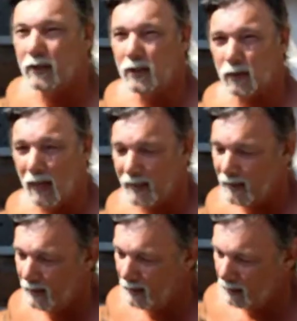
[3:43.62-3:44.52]
which is right
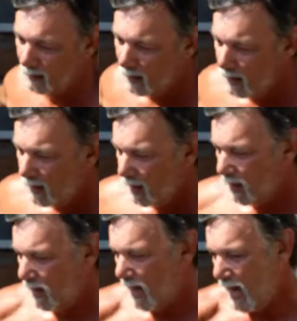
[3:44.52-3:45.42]
there,
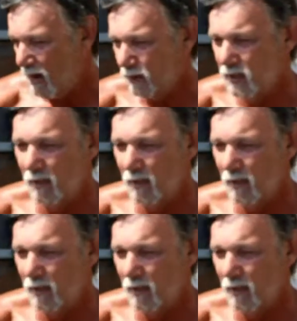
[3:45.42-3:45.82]
out